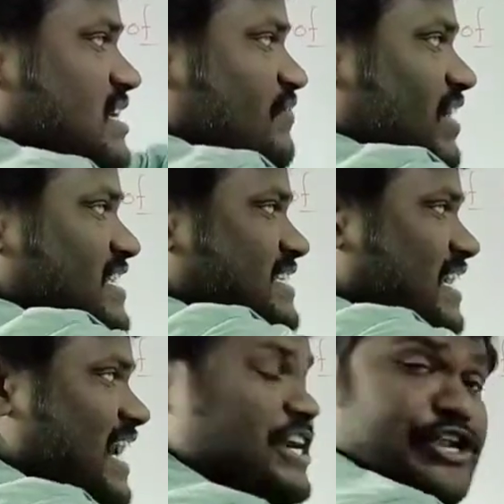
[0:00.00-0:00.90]
lines are
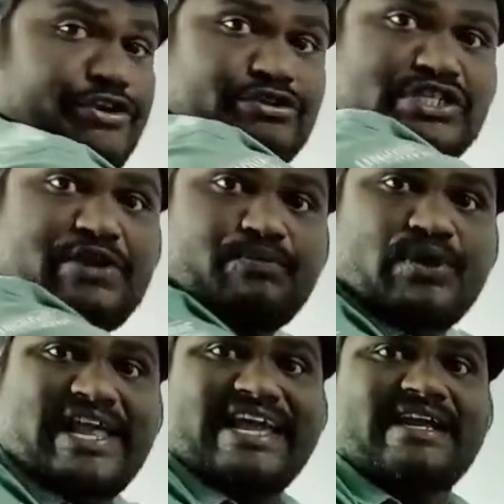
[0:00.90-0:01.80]
continuously
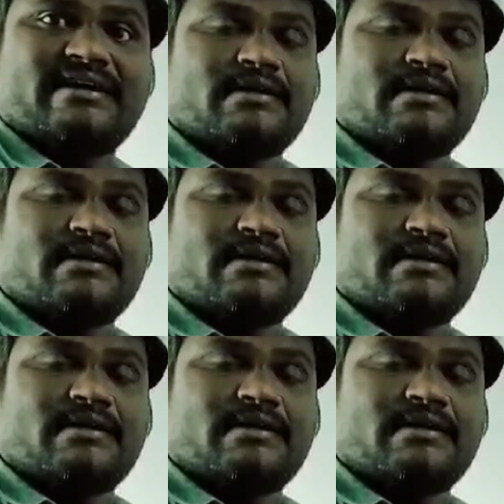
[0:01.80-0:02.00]
pulling